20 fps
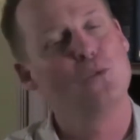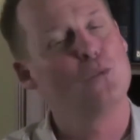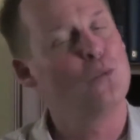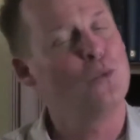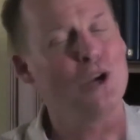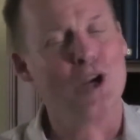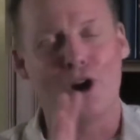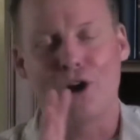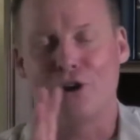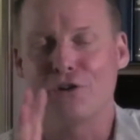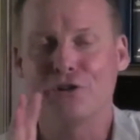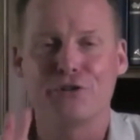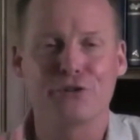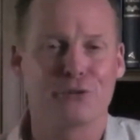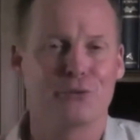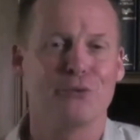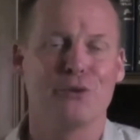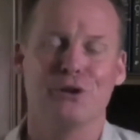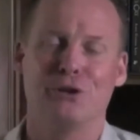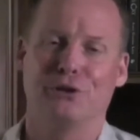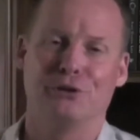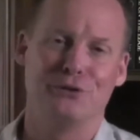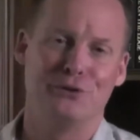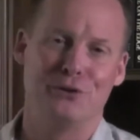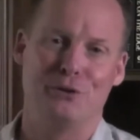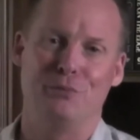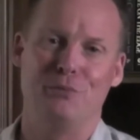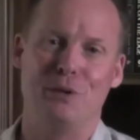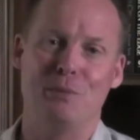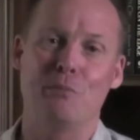We are thrilled
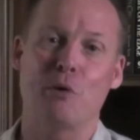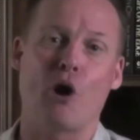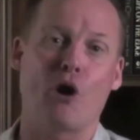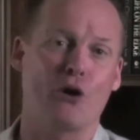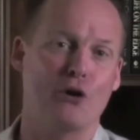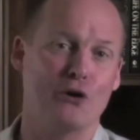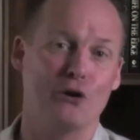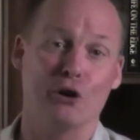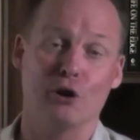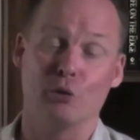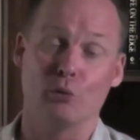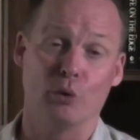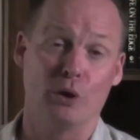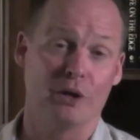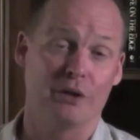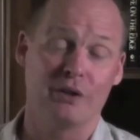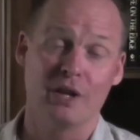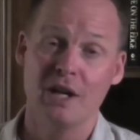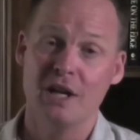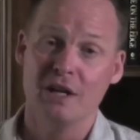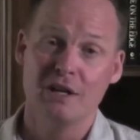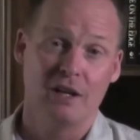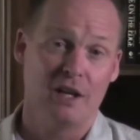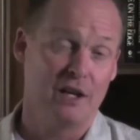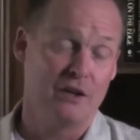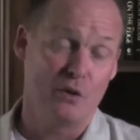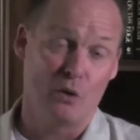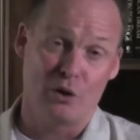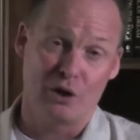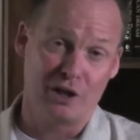to be partnered with
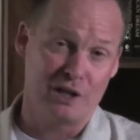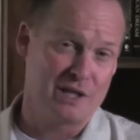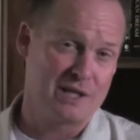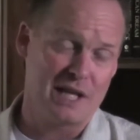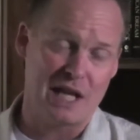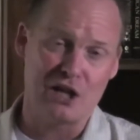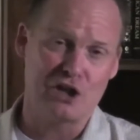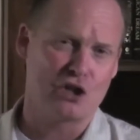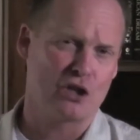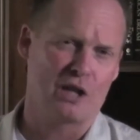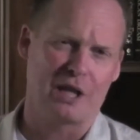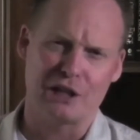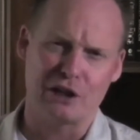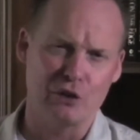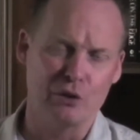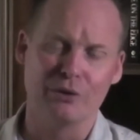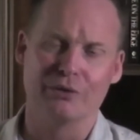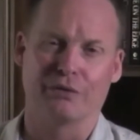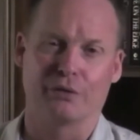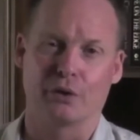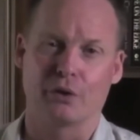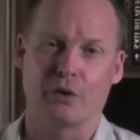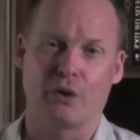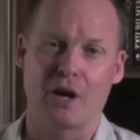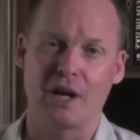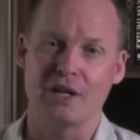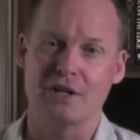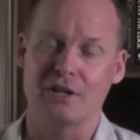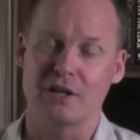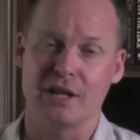an organization like Youth for
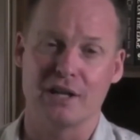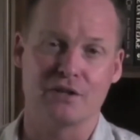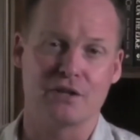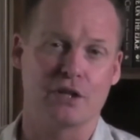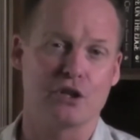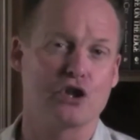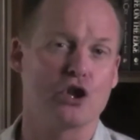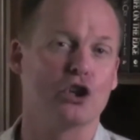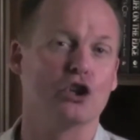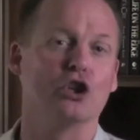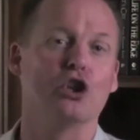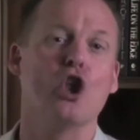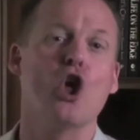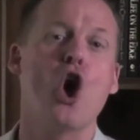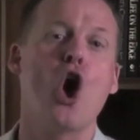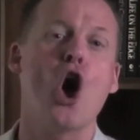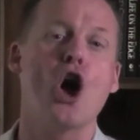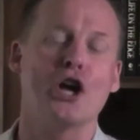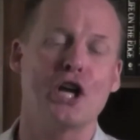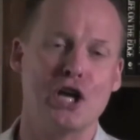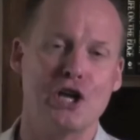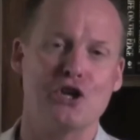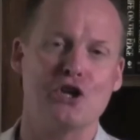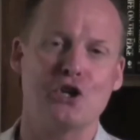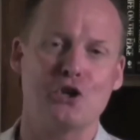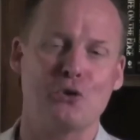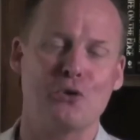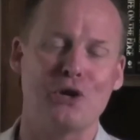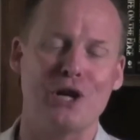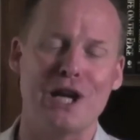Christ that has such a long
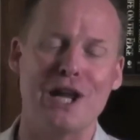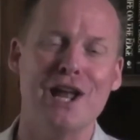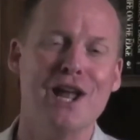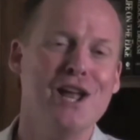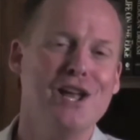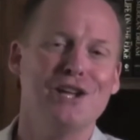history.